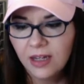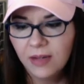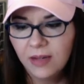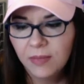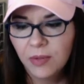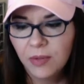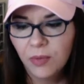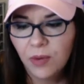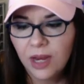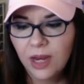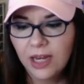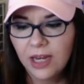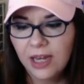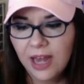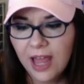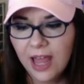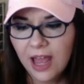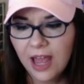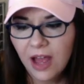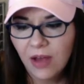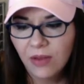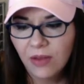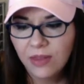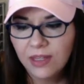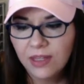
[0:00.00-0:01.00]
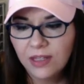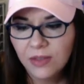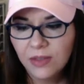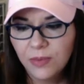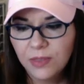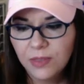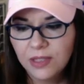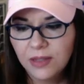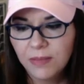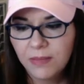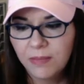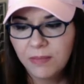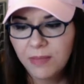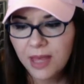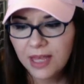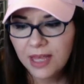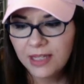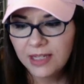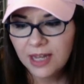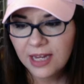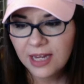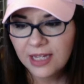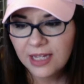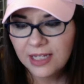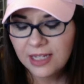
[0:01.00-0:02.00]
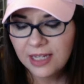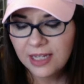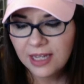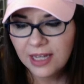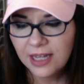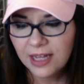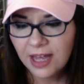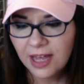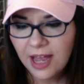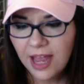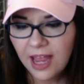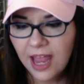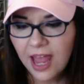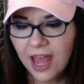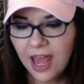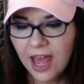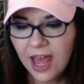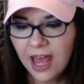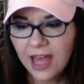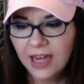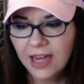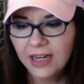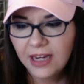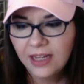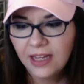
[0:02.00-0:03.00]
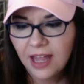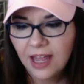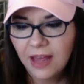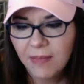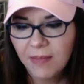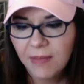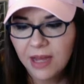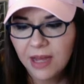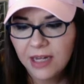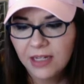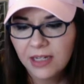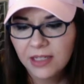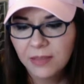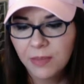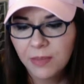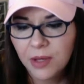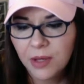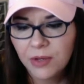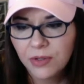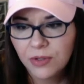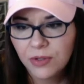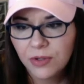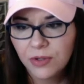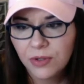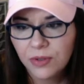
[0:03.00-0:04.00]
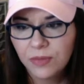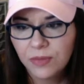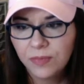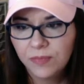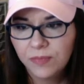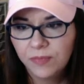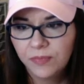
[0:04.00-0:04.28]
but right now, this was the best idea I had at my disposal.